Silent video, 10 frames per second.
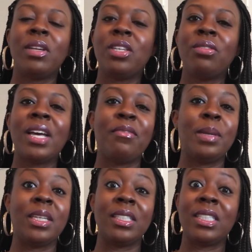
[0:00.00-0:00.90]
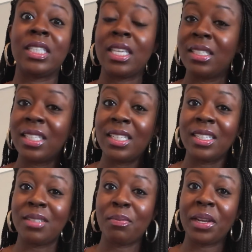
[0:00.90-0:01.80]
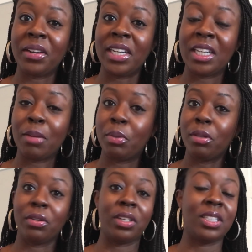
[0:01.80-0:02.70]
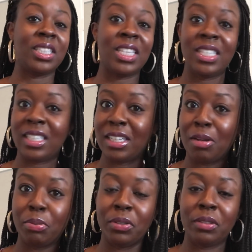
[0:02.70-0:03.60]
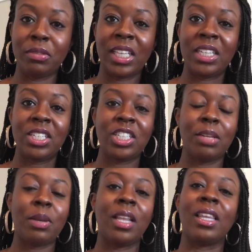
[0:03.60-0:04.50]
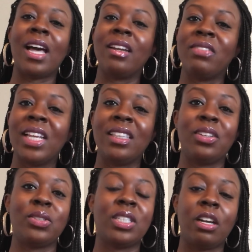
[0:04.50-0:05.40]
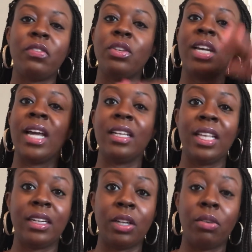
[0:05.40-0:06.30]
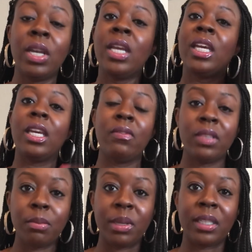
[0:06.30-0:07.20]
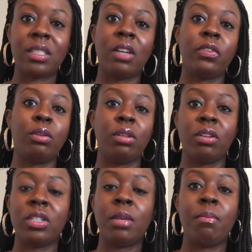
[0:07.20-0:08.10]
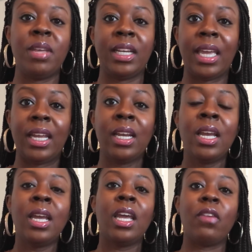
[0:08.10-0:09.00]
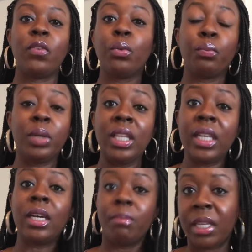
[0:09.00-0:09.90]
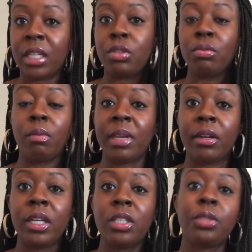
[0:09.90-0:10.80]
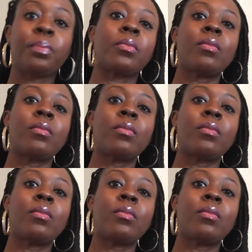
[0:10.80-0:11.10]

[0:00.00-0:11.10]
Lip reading: when you have been a seasoned married couple or a seasoned couple in a relationship, a lot of that little stuff, you gotta let it go. Even the big stuff, you learn to mitigate. If you're really committed to a marriage,